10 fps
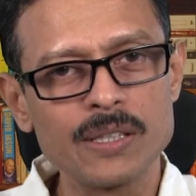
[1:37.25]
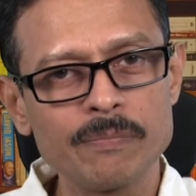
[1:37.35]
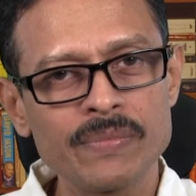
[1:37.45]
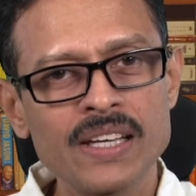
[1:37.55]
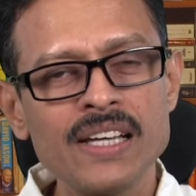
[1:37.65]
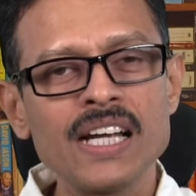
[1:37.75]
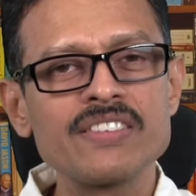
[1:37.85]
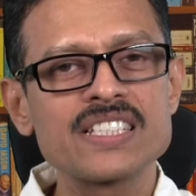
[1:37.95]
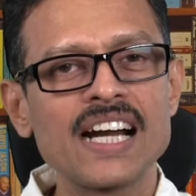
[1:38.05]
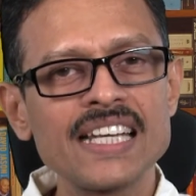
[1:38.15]

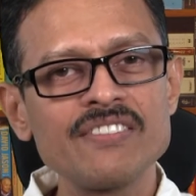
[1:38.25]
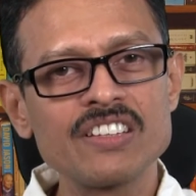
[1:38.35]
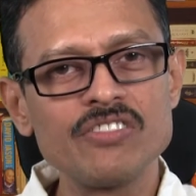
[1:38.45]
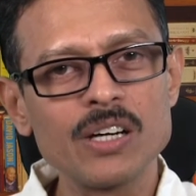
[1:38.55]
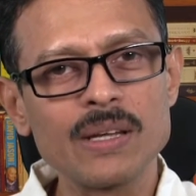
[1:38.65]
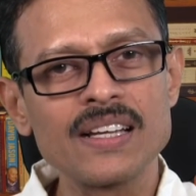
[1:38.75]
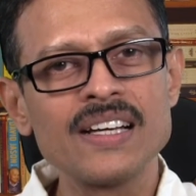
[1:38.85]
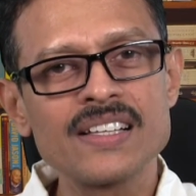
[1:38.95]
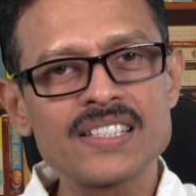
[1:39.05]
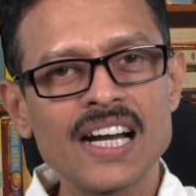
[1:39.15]
If you're starting with verbal,
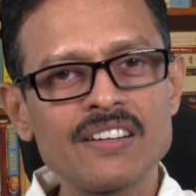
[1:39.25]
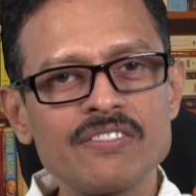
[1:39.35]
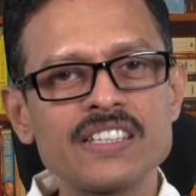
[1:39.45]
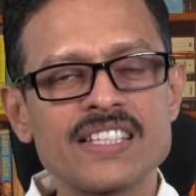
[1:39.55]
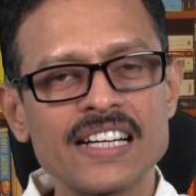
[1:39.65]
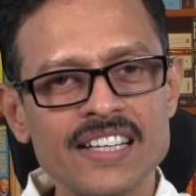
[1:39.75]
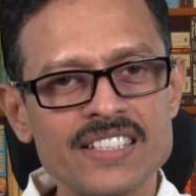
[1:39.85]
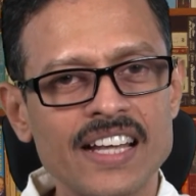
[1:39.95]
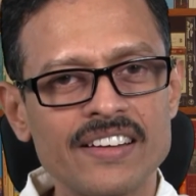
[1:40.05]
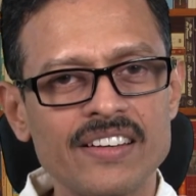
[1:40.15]
start with
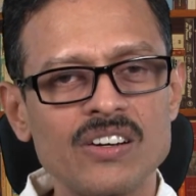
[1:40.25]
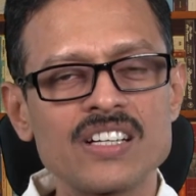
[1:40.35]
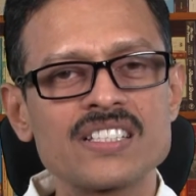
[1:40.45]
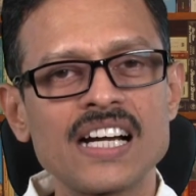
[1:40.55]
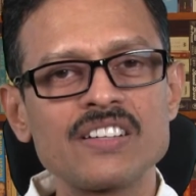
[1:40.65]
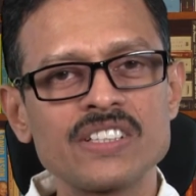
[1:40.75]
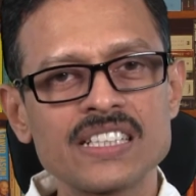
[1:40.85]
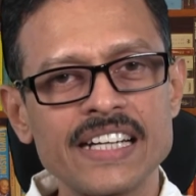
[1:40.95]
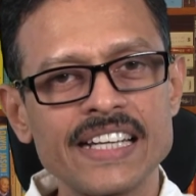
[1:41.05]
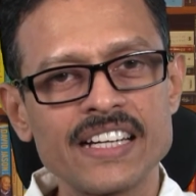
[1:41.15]
sentence correction or start
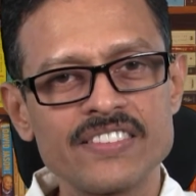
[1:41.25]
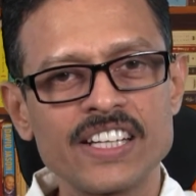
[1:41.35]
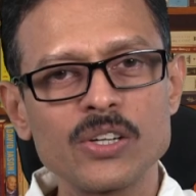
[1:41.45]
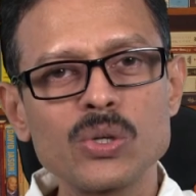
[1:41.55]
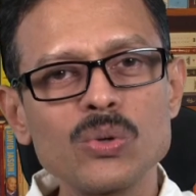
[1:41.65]
with critical reasoning.